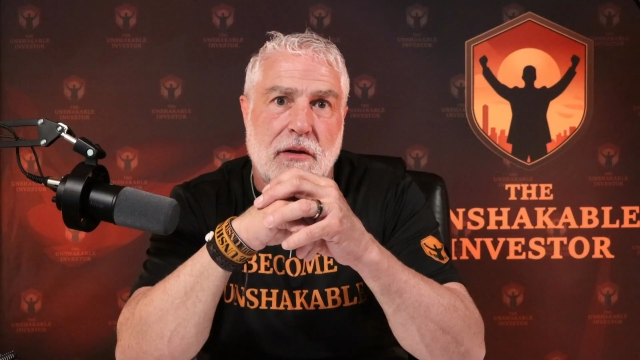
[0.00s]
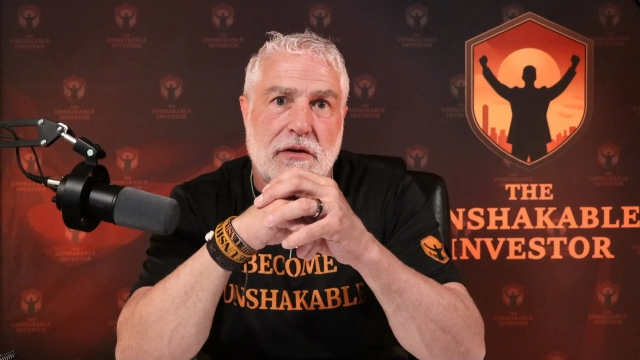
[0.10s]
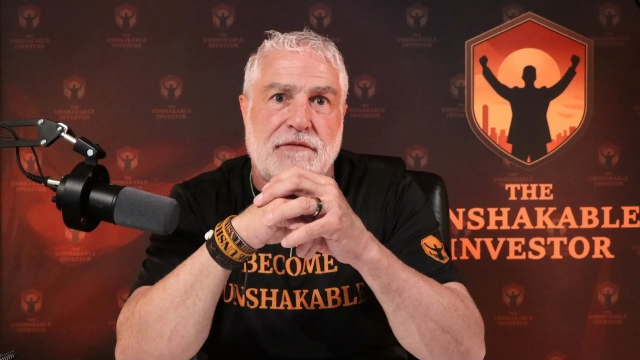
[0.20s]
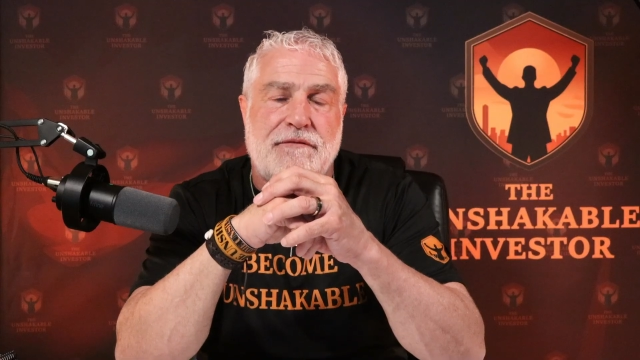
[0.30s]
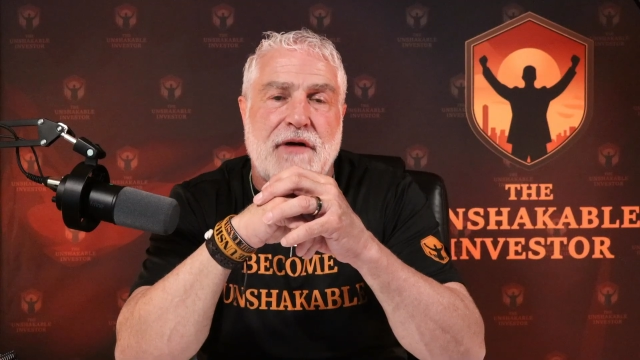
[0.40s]
to
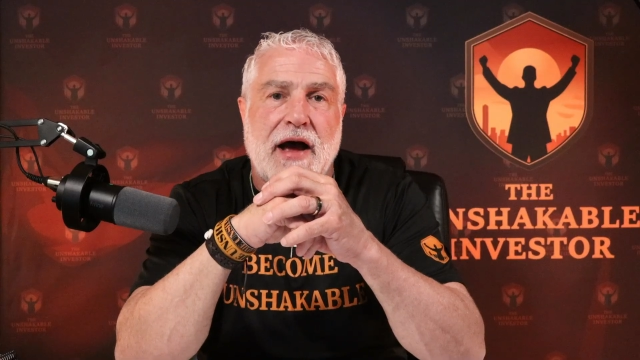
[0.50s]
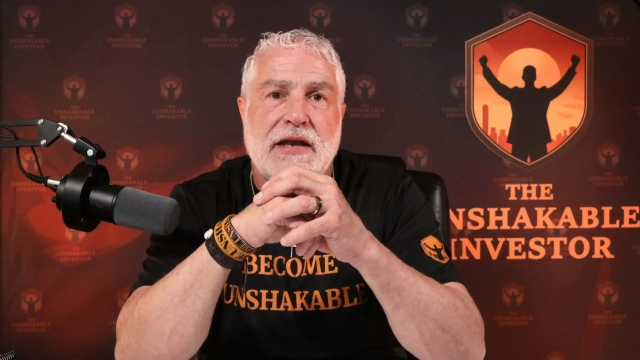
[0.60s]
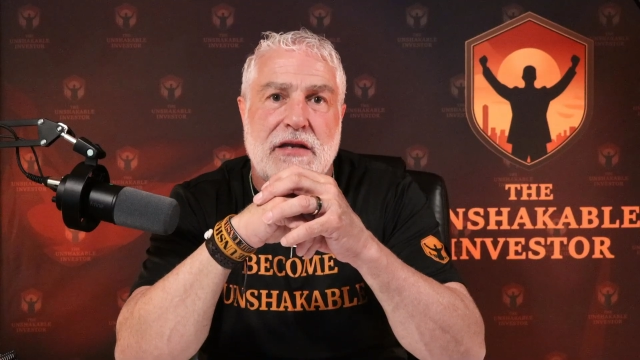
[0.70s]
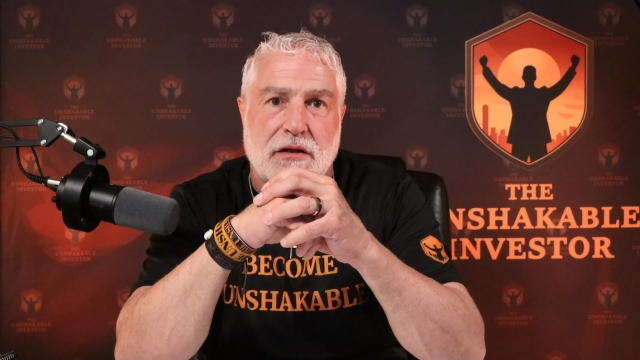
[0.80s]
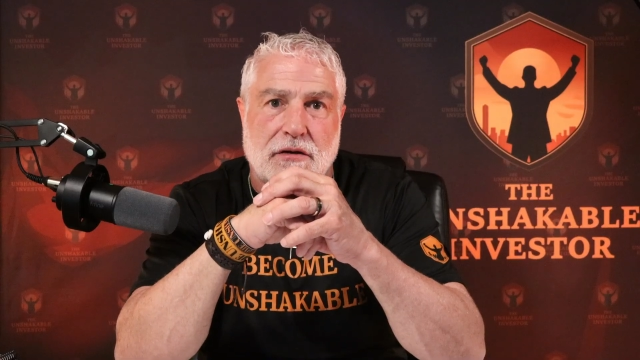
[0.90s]
find
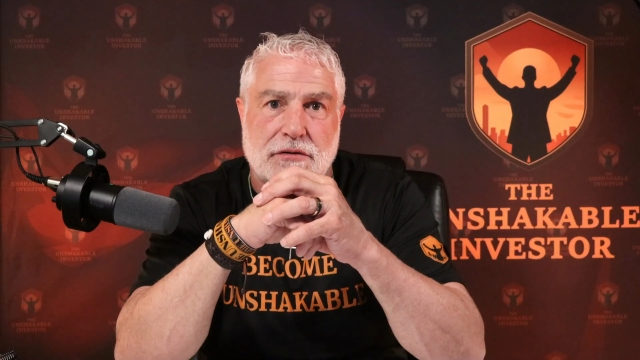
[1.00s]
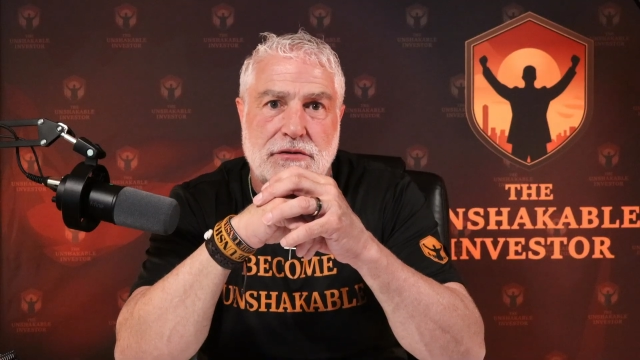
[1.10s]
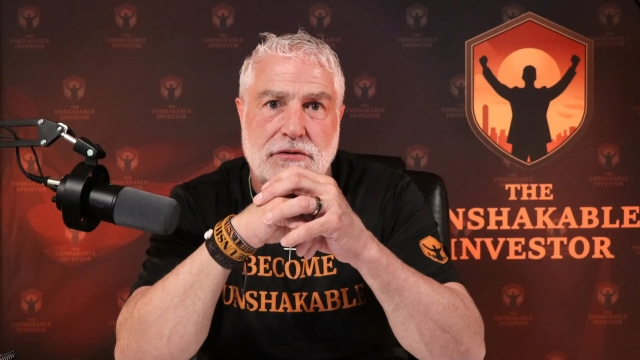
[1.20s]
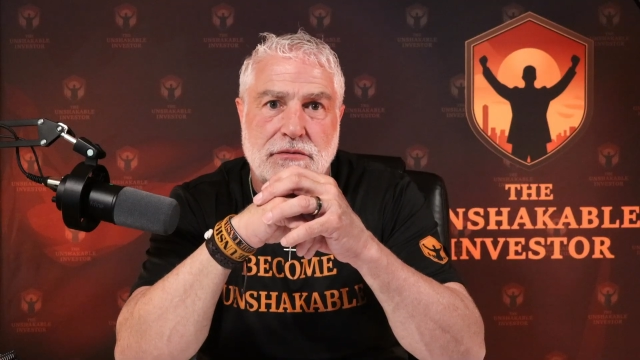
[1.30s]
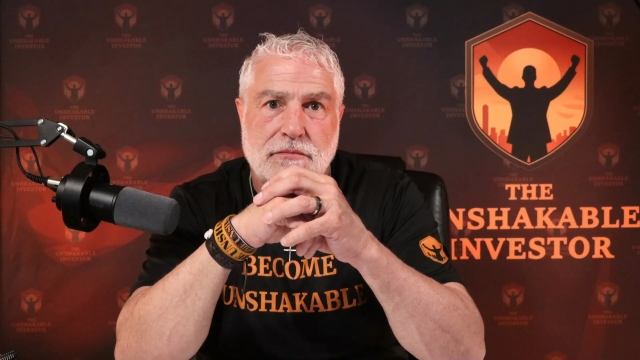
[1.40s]

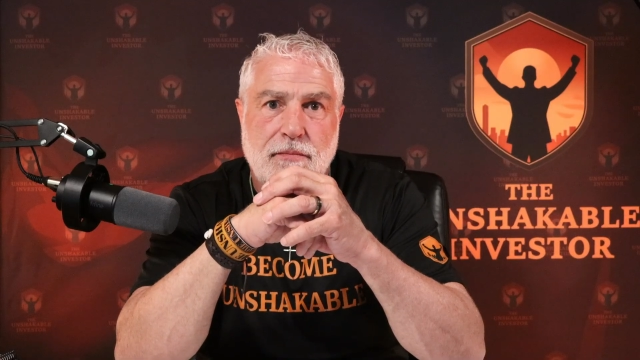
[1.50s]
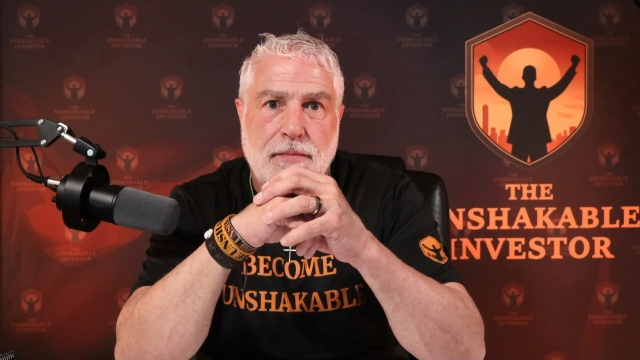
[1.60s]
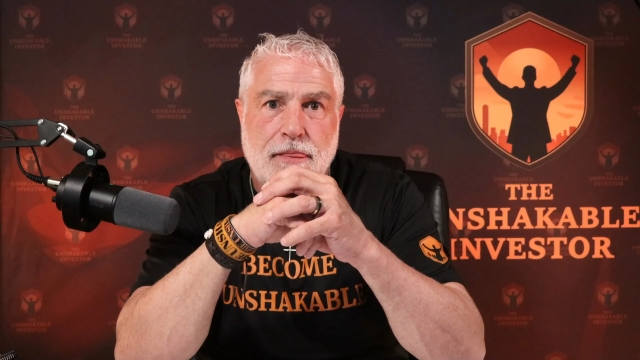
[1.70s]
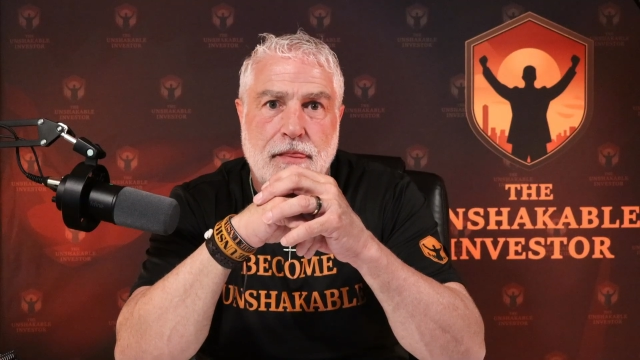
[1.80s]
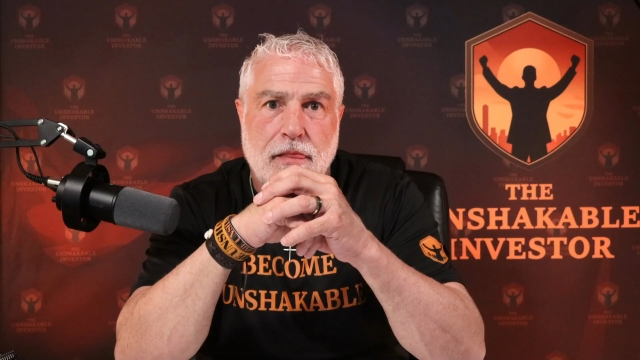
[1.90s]
deals
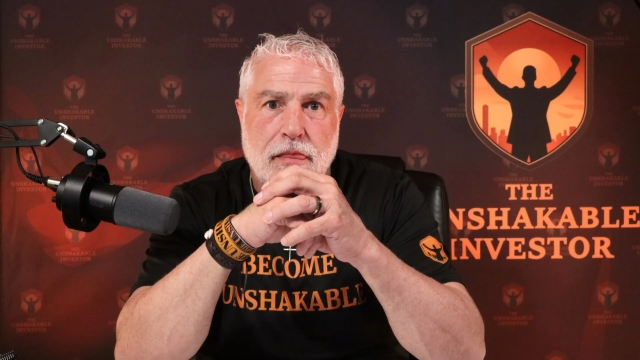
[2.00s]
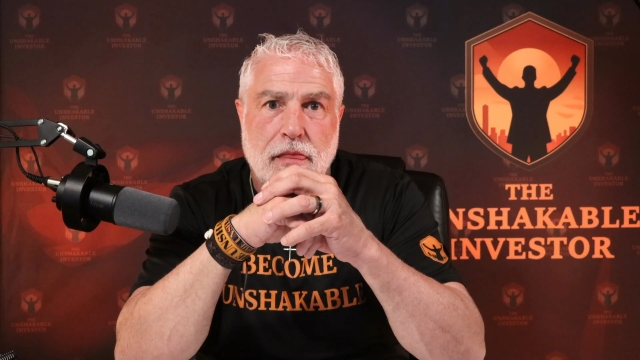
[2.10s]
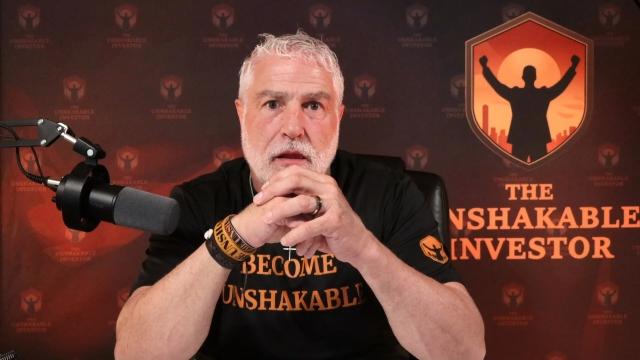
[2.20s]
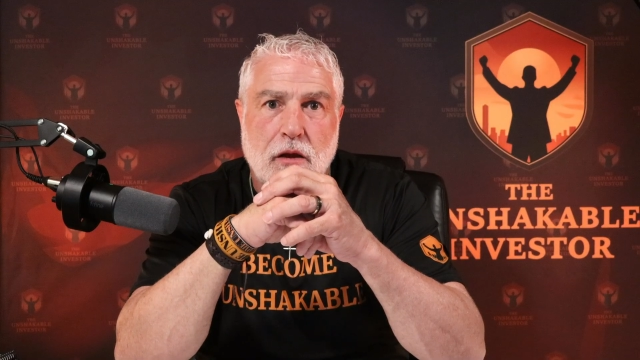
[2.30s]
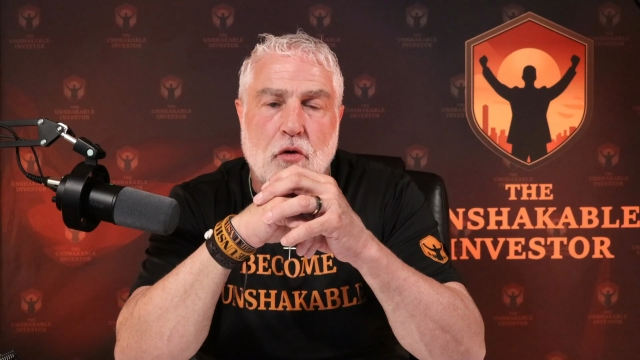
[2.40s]

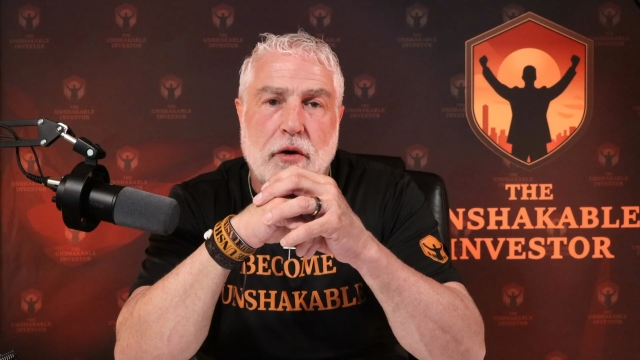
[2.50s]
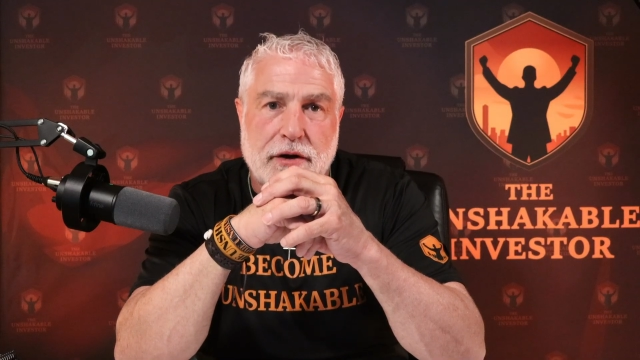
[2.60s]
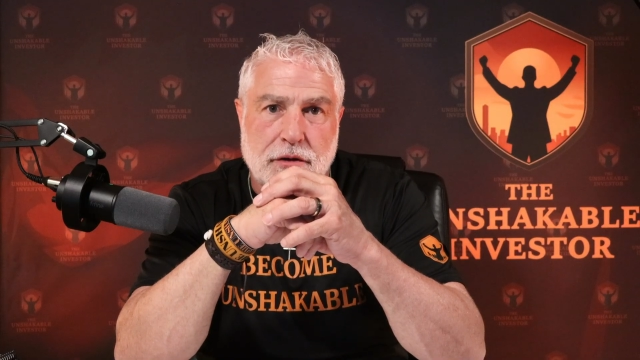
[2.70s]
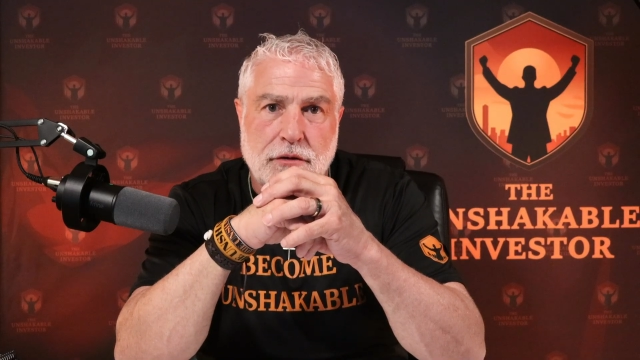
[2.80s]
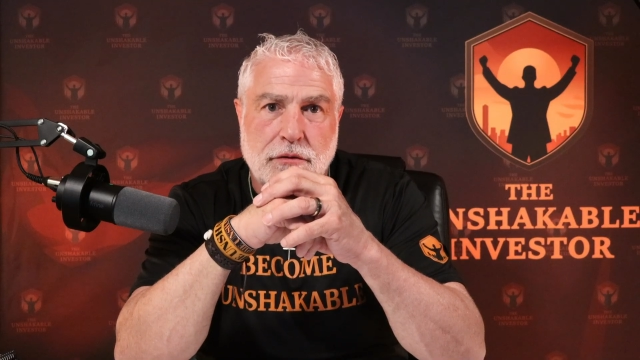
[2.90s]

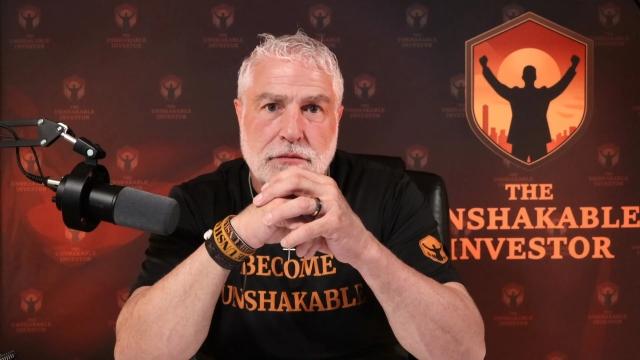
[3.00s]
quicker,